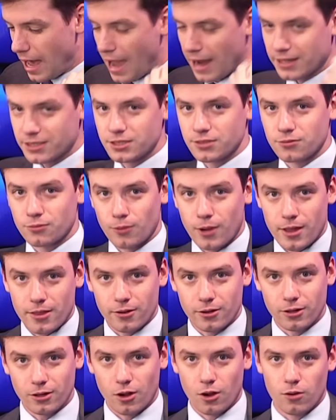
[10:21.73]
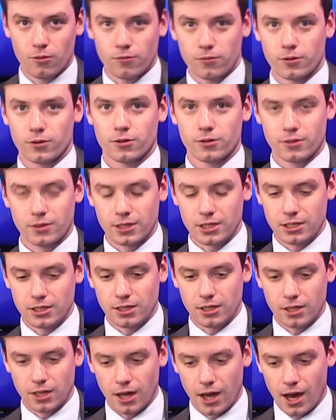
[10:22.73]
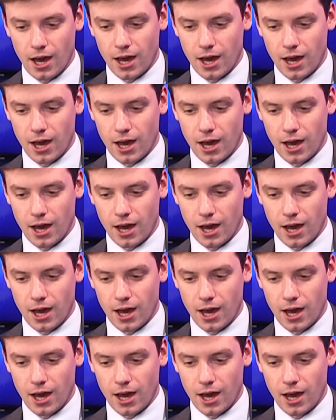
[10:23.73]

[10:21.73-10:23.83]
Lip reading: active weather over the